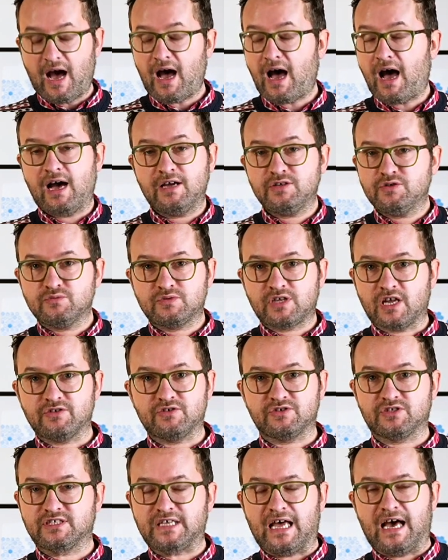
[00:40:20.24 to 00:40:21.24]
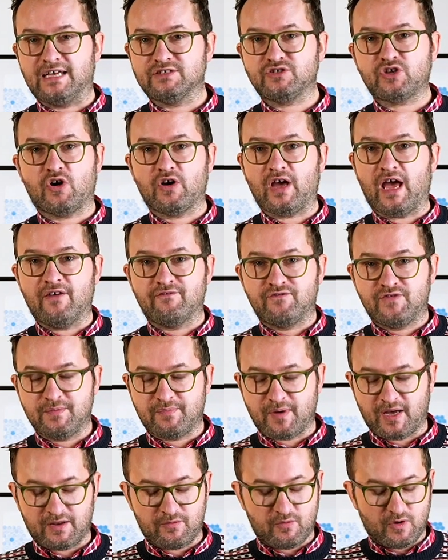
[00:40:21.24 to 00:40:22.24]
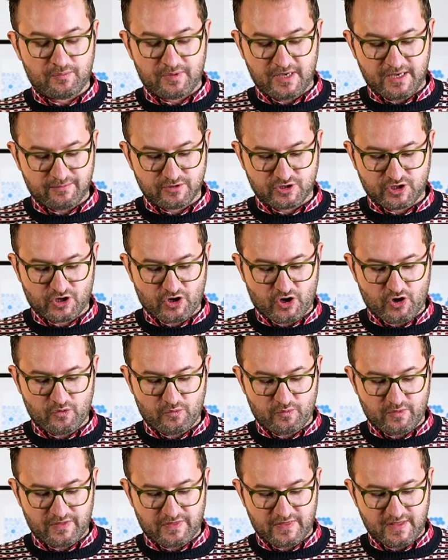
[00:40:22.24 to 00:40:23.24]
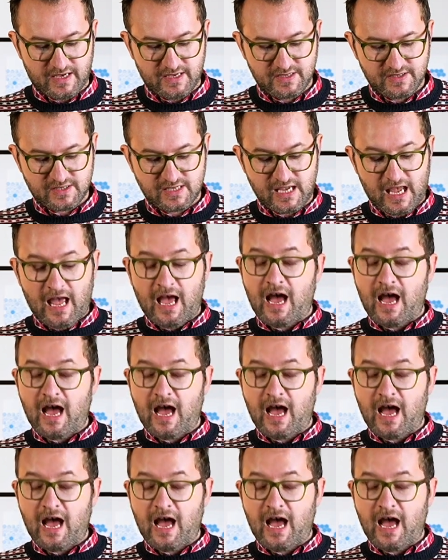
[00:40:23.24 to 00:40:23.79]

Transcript: I don't understand how everybody will be able to cope with this.